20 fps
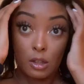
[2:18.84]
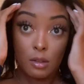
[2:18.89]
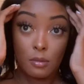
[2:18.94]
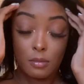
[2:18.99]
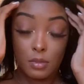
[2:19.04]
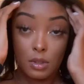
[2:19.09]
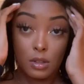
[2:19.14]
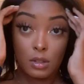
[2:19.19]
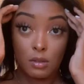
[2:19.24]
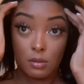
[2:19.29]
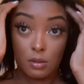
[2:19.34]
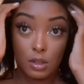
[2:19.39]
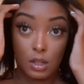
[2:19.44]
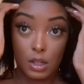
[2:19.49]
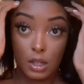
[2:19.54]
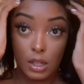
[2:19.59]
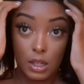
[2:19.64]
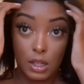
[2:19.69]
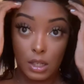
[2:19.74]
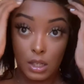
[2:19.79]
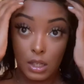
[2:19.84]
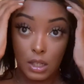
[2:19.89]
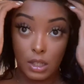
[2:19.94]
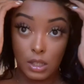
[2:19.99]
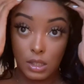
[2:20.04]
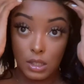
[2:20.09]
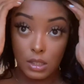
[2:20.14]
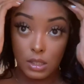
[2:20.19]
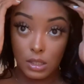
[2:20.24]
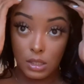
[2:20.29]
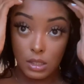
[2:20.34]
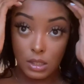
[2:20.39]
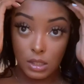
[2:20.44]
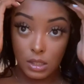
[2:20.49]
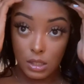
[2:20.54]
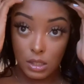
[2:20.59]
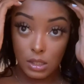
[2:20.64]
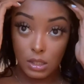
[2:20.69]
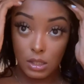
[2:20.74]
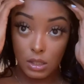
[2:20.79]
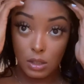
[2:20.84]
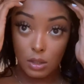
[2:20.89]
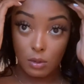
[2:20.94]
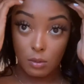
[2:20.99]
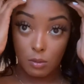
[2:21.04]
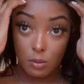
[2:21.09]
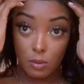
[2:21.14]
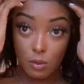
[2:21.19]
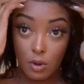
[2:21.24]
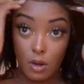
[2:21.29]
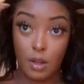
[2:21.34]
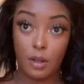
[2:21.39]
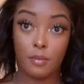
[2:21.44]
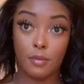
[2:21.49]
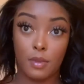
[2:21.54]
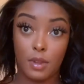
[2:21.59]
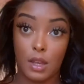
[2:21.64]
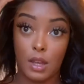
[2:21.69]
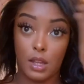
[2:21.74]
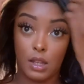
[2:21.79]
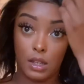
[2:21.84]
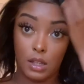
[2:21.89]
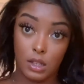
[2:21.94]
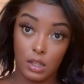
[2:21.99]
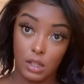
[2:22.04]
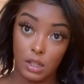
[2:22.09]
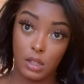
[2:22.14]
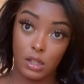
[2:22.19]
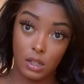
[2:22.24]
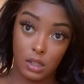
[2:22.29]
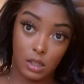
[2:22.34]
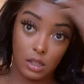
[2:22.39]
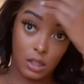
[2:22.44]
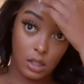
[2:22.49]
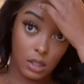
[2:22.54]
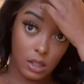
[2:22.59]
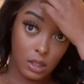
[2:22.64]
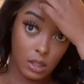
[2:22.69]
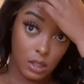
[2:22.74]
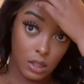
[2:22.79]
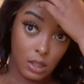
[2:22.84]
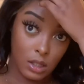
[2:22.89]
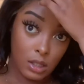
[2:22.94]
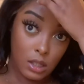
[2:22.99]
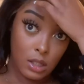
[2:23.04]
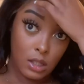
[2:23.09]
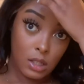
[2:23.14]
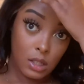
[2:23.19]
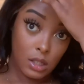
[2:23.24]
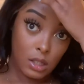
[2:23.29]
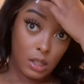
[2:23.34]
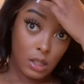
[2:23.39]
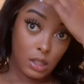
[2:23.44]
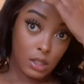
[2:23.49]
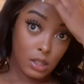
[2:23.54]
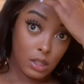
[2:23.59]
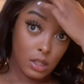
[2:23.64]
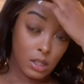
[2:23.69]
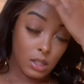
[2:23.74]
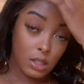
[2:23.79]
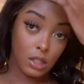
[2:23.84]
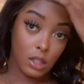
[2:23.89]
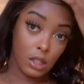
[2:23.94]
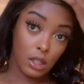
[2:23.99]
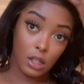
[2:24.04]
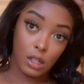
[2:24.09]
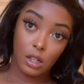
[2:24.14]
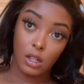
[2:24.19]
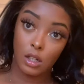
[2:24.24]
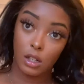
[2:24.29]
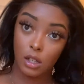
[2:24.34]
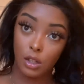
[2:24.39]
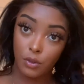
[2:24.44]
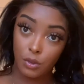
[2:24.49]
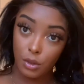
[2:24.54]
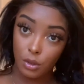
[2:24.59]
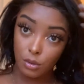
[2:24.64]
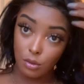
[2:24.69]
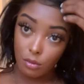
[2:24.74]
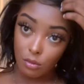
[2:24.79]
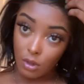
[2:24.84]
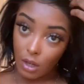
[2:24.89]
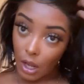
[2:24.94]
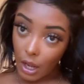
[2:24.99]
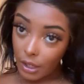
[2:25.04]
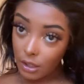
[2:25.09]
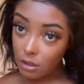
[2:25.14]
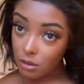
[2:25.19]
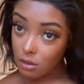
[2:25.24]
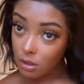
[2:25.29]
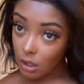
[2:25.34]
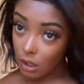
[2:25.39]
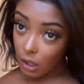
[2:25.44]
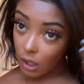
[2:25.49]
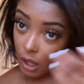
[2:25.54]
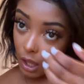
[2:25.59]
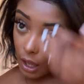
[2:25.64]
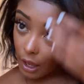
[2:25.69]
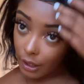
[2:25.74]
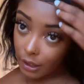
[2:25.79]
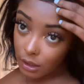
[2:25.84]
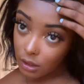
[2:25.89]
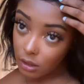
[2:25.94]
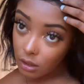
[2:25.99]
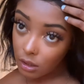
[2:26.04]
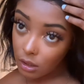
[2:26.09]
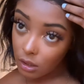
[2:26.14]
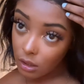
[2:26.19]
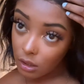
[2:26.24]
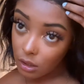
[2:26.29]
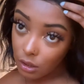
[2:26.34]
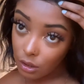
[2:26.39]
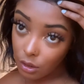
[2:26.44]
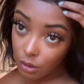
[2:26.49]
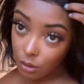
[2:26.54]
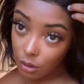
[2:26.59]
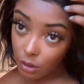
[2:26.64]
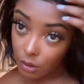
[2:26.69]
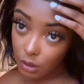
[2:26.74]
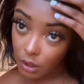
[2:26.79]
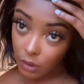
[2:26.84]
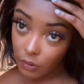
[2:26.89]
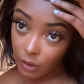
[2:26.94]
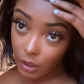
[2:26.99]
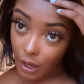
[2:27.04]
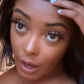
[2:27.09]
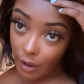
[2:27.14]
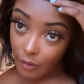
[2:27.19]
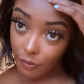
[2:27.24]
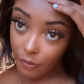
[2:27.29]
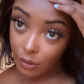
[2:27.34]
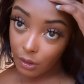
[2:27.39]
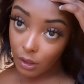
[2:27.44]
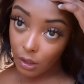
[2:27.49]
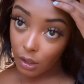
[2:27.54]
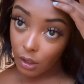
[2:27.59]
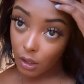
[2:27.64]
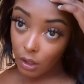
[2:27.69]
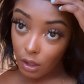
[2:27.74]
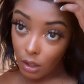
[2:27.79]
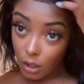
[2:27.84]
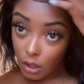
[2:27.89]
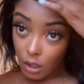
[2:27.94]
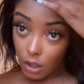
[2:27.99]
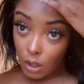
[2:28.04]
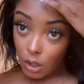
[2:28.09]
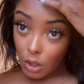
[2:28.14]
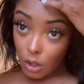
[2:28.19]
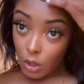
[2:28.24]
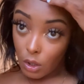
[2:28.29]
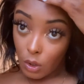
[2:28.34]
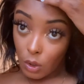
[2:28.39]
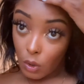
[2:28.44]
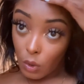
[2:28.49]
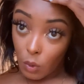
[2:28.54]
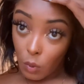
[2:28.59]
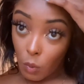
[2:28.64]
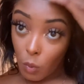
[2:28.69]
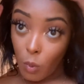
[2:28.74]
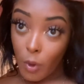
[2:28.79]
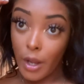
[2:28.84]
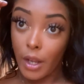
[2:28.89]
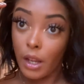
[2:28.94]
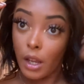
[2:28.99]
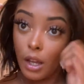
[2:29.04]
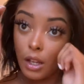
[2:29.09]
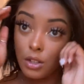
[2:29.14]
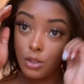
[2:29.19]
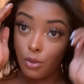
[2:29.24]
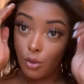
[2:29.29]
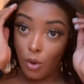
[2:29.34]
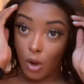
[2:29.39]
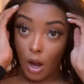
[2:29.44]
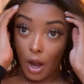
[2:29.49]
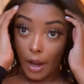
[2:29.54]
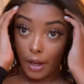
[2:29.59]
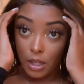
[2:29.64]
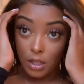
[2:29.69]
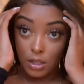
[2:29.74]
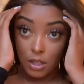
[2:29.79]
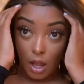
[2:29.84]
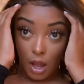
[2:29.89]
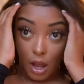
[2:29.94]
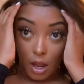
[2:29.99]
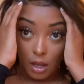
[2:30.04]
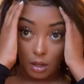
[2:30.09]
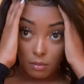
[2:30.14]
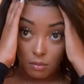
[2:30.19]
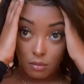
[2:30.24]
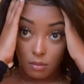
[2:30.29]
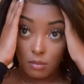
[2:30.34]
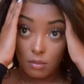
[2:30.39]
push with our hands just to rub that in. Because this here, if you do not use a lot, you don't even have to wait a drying time.